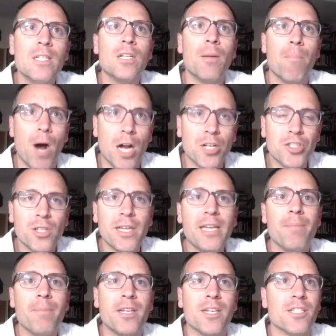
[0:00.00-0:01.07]
modulate,
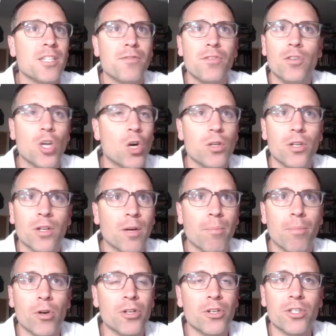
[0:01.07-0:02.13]
because if you don't, you're going to
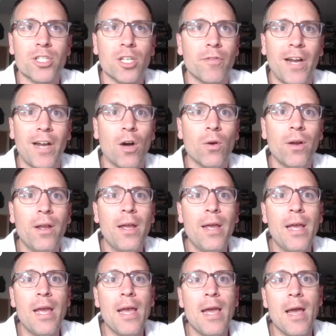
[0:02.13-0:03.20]
burn yourself out.
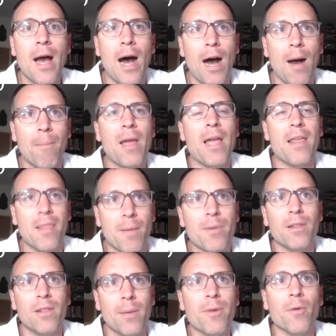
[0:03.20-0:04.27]
And let
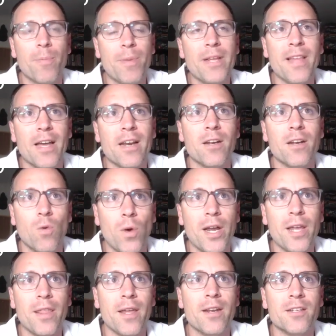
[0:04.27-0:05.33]
me repeat that in a way
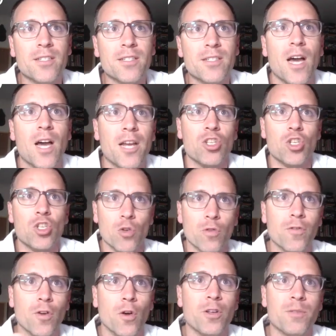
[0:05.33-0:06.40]
that is not you
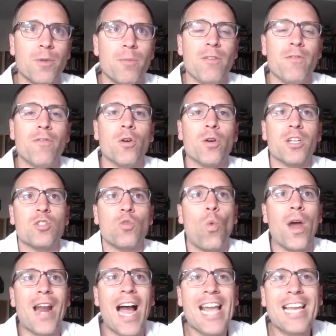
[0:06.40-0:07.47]
focused, but me focused. When
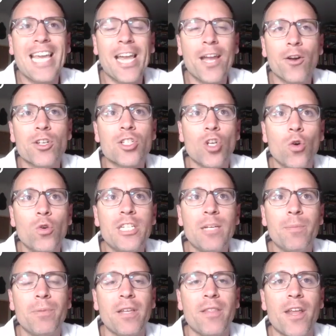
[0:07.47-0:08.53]
I care so
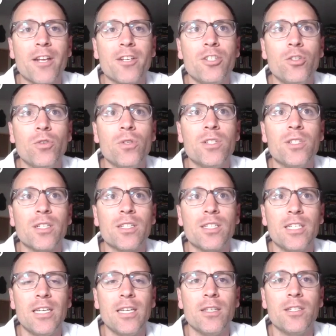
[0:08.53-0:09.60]
deeply that a student
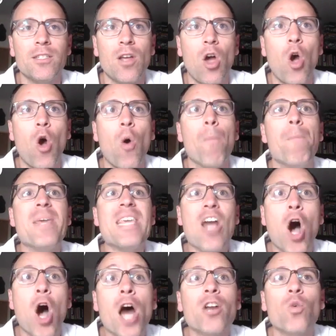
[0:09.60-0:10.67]
succeeds
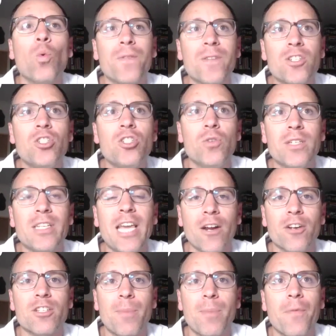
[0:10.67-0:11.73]
beyond what the student cares
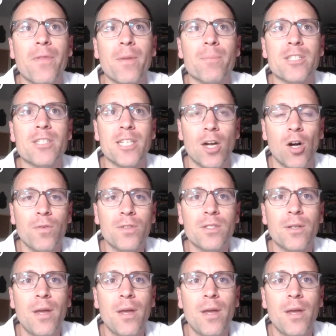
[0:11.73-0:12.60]
about themselves,